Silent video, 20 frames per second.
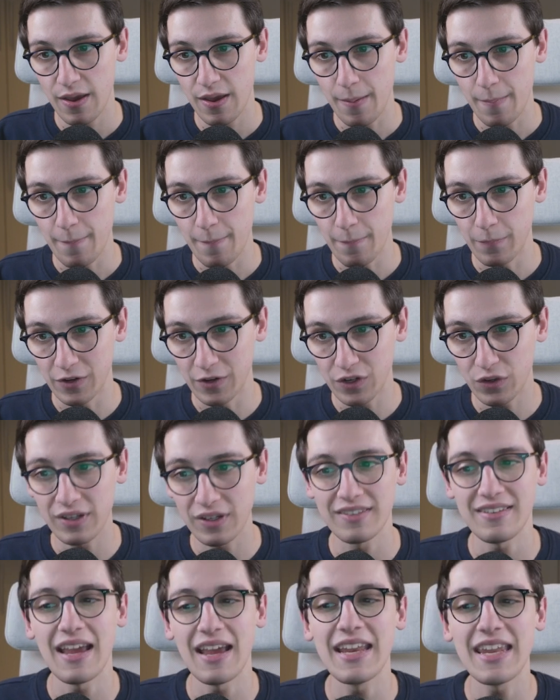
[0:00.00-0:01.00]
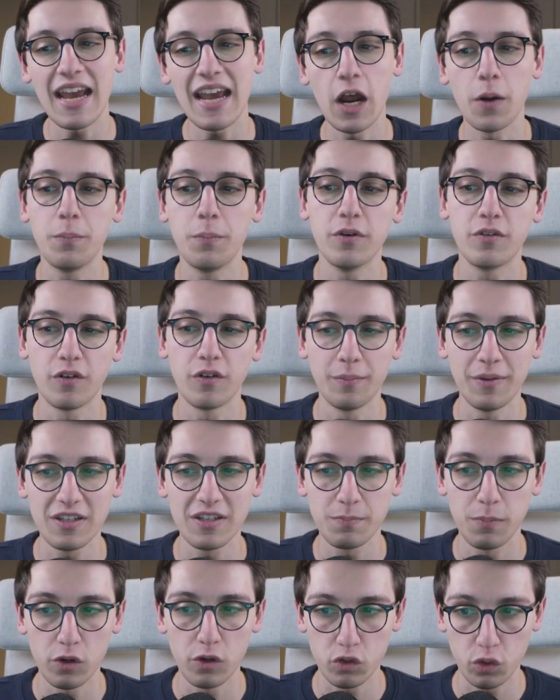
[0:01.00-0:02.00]
We don't get any output from this
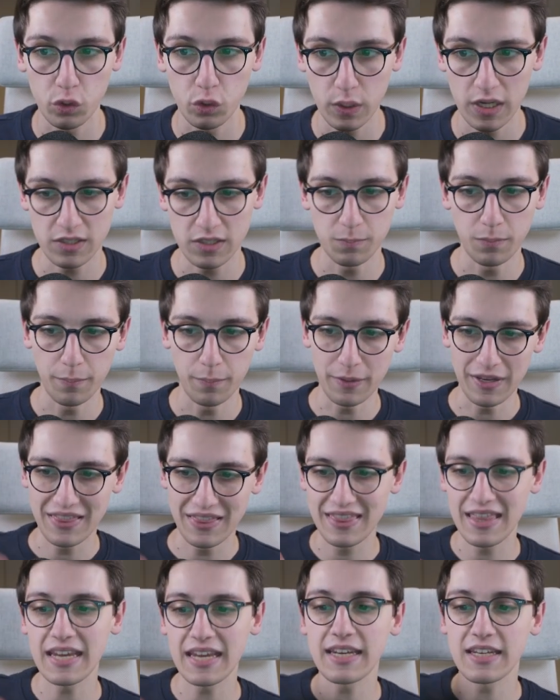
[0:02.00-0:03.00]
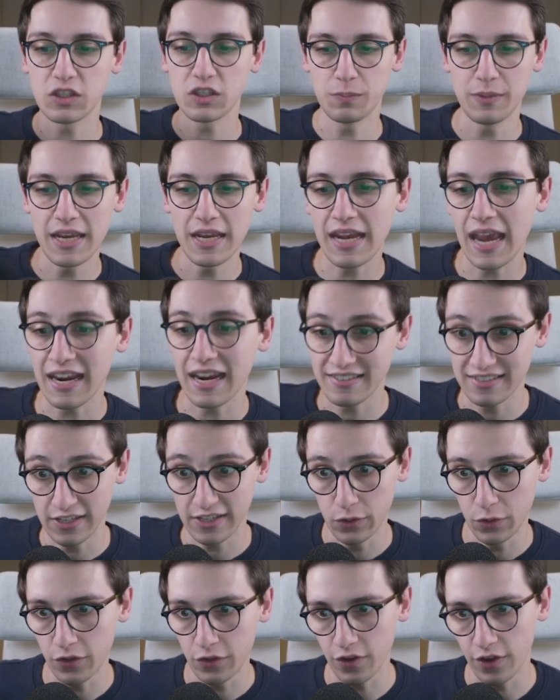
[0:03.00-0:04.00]
post request, but we think it's being
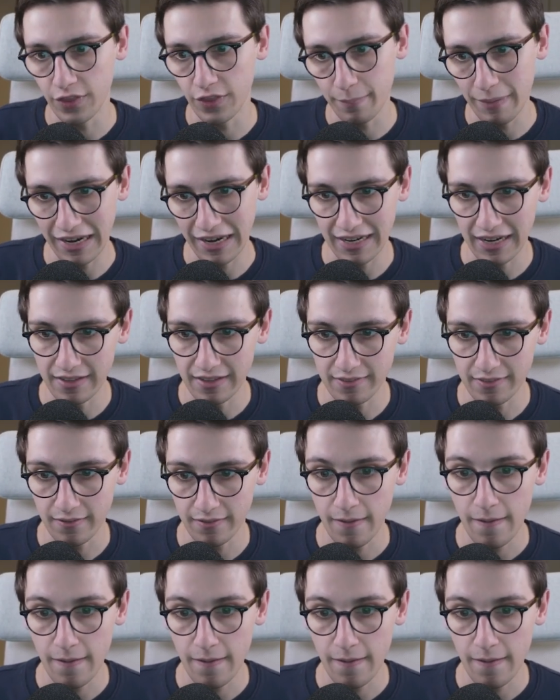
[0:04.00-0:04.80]
executed on the backend.